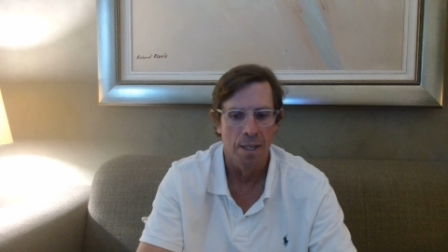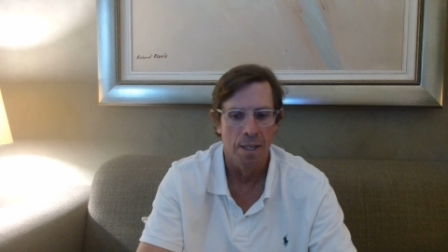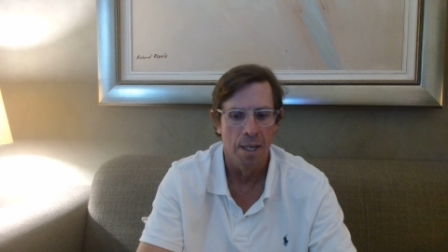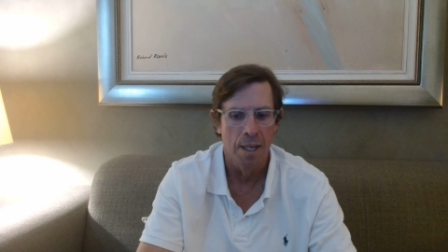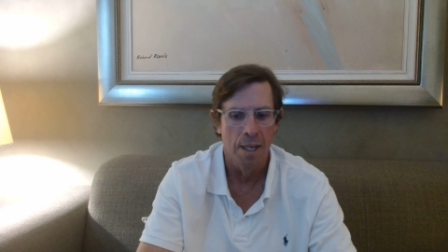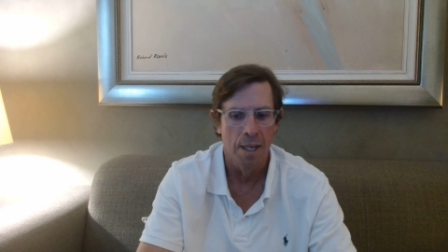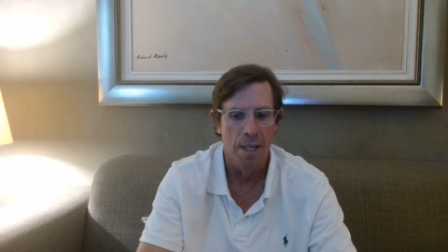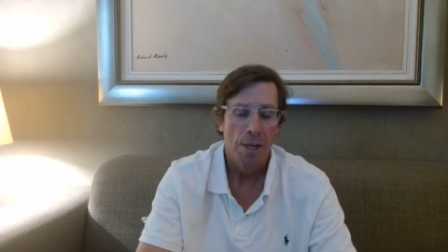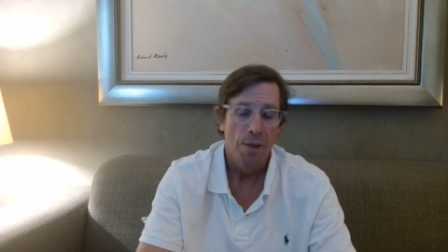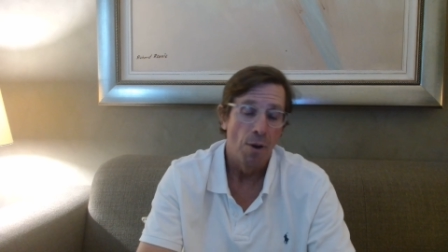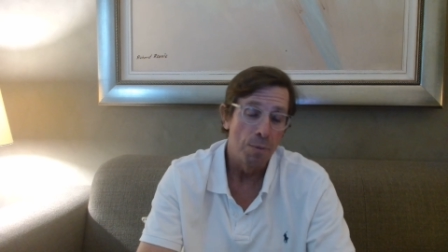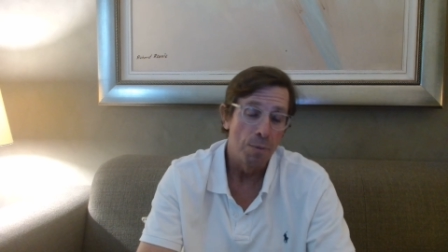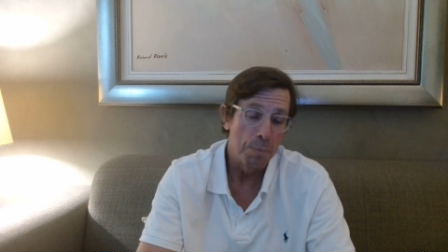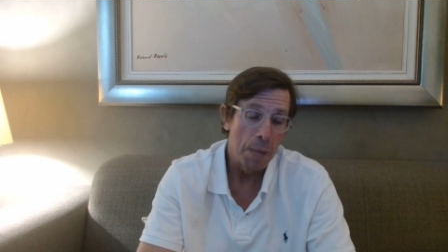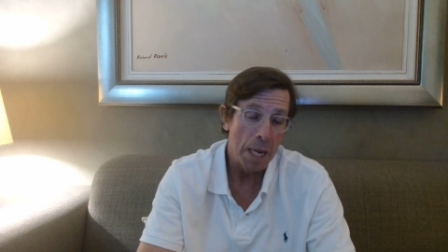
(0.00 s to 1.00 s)
has
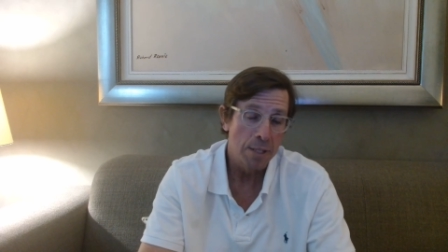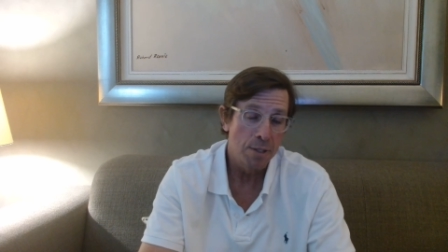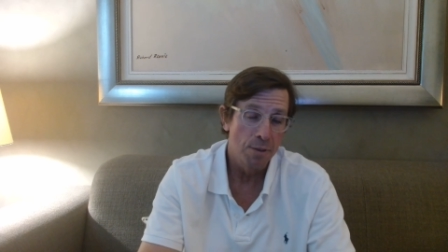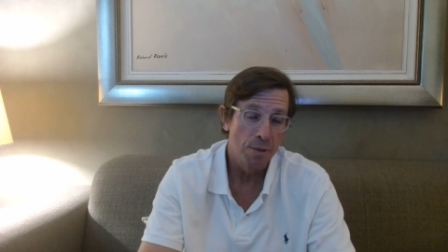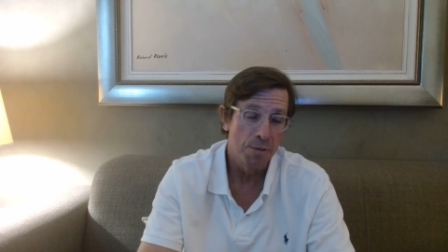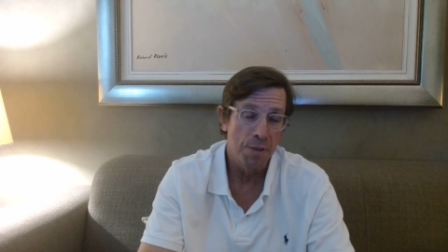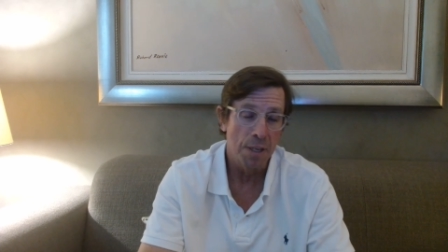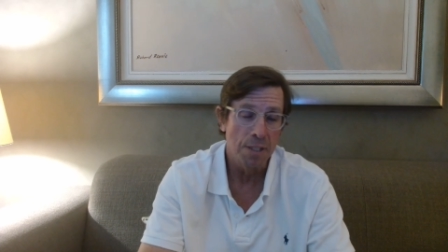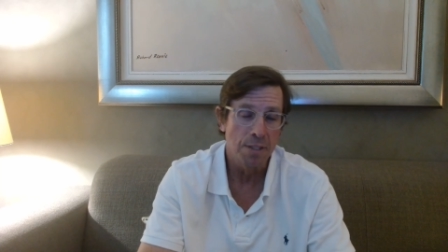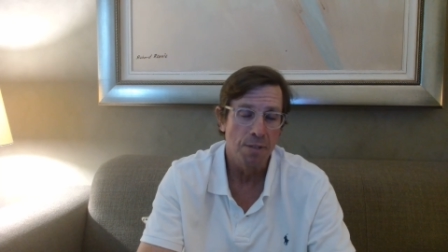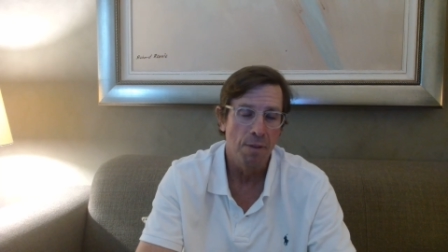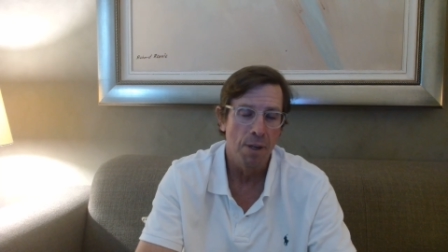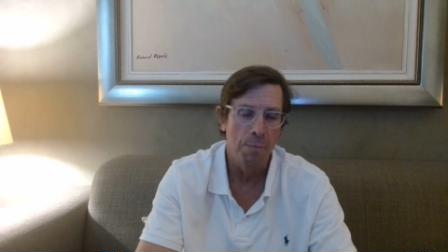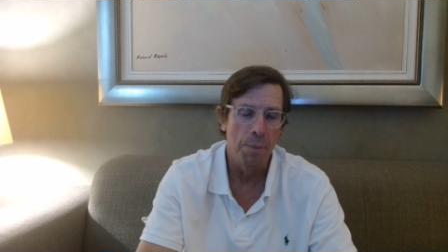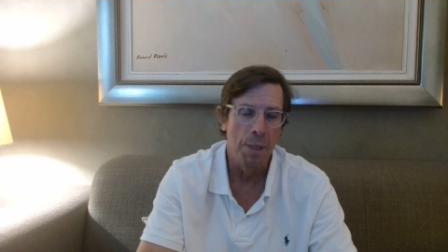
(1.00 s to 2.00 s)
gone back to
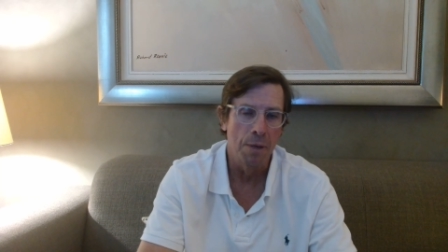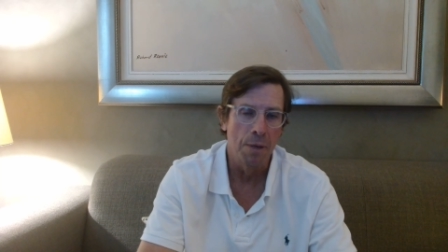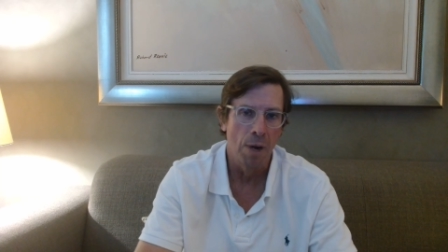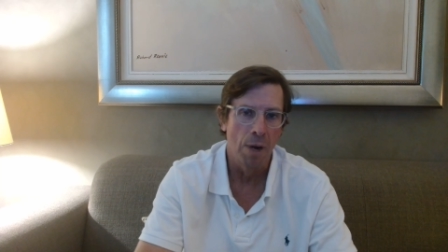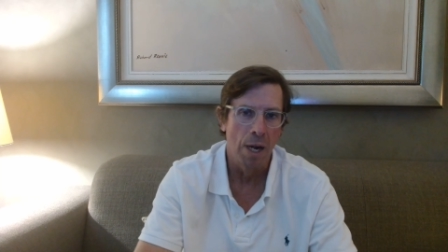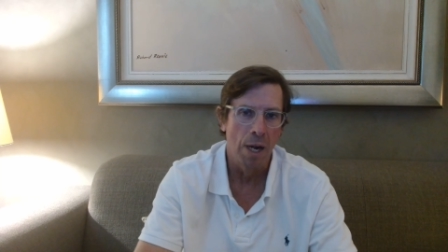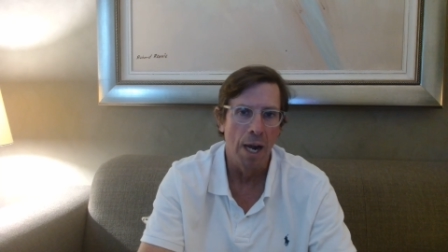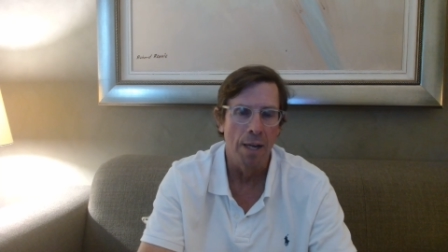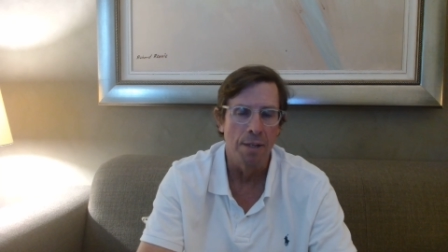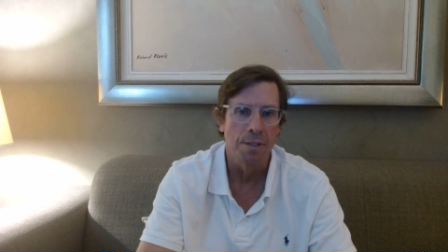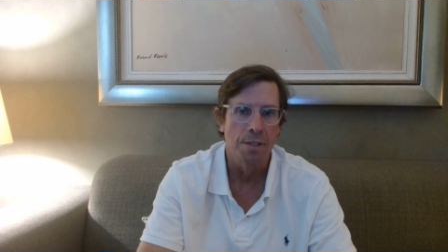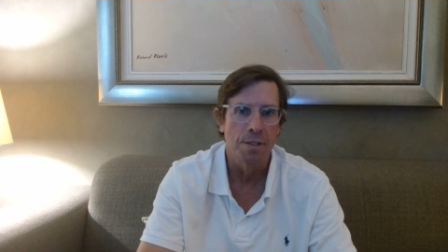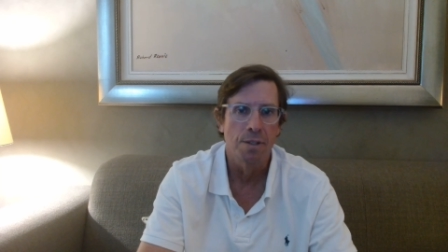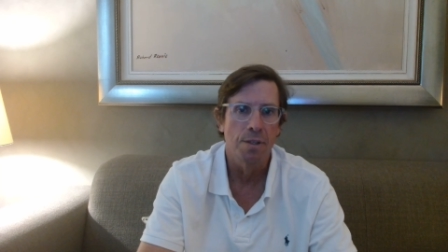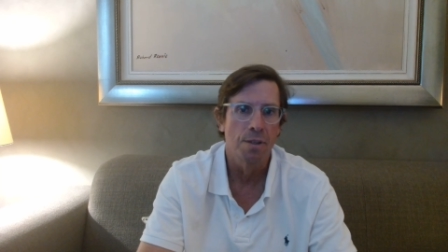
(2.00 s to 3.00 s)
effectively being
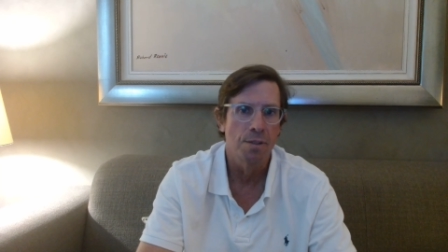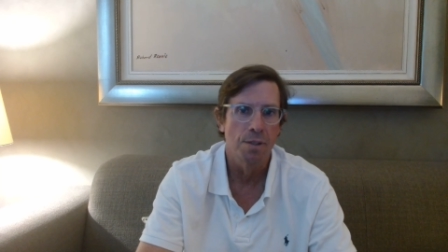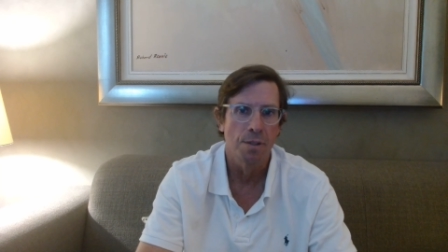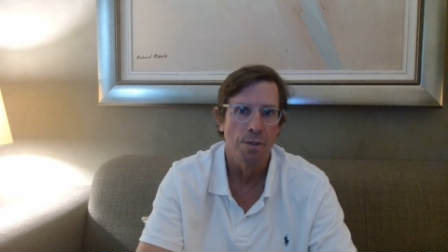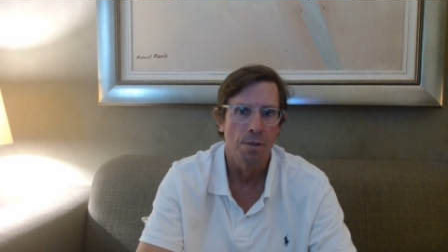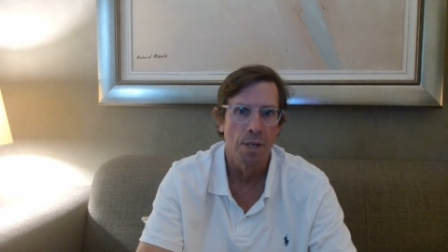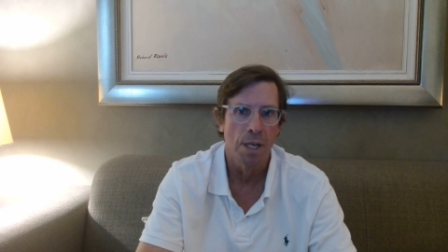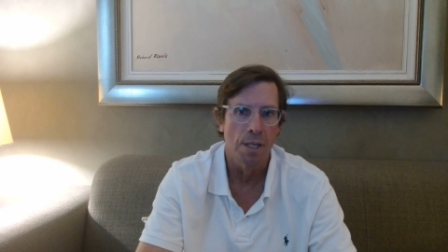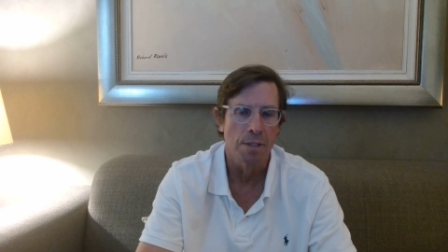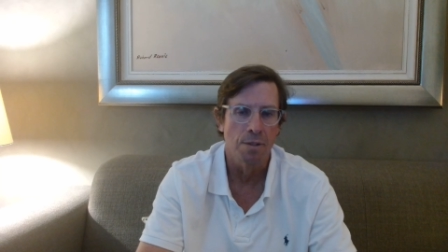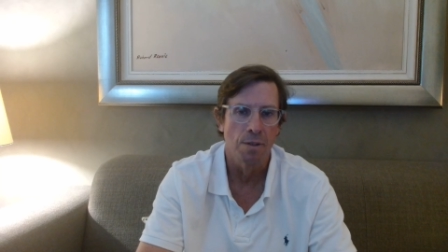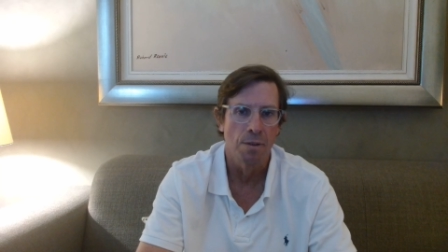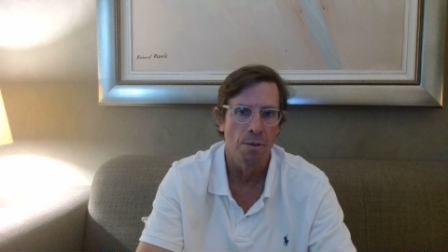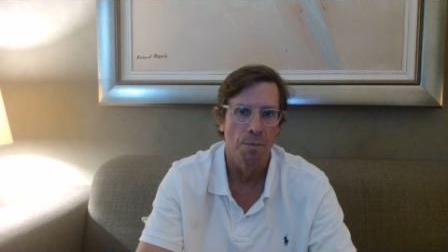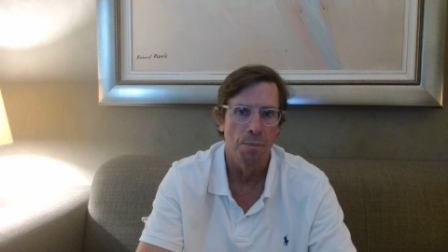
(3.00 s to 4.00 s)
reliant to
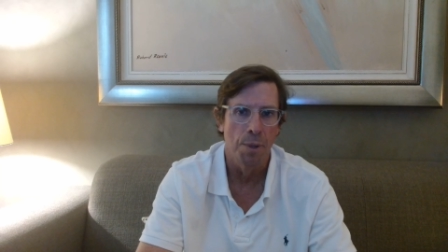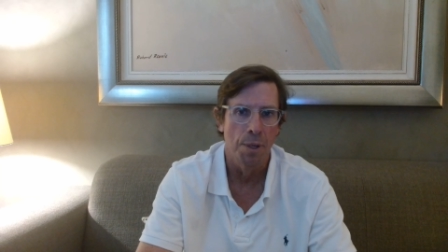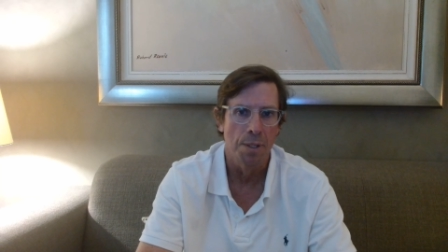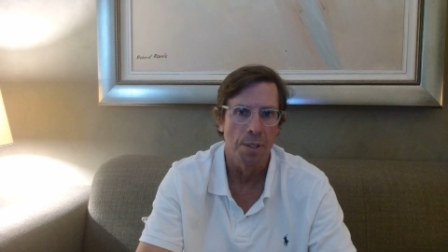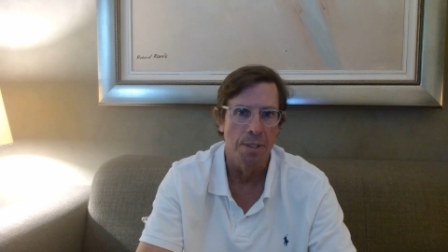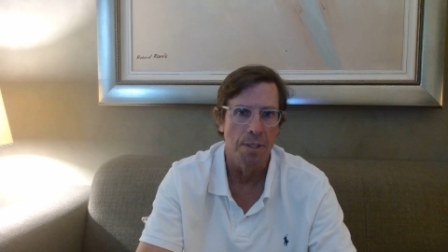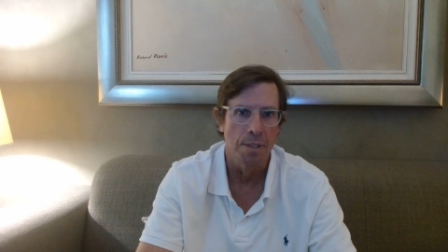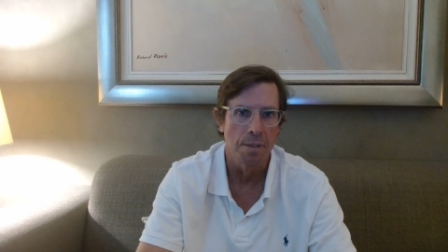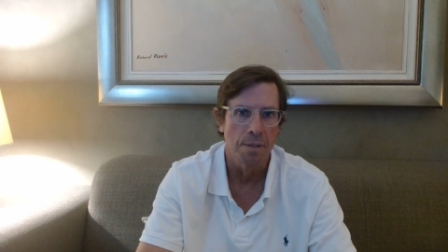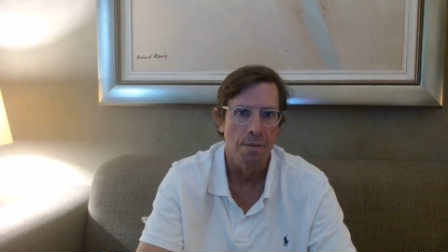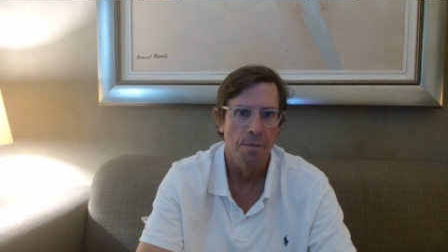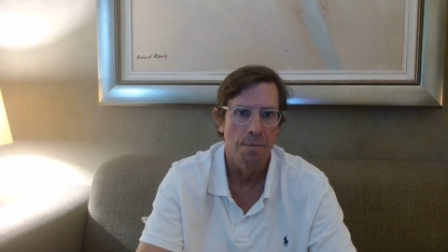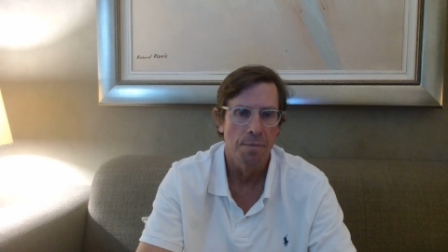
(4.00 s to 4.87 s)
external parties?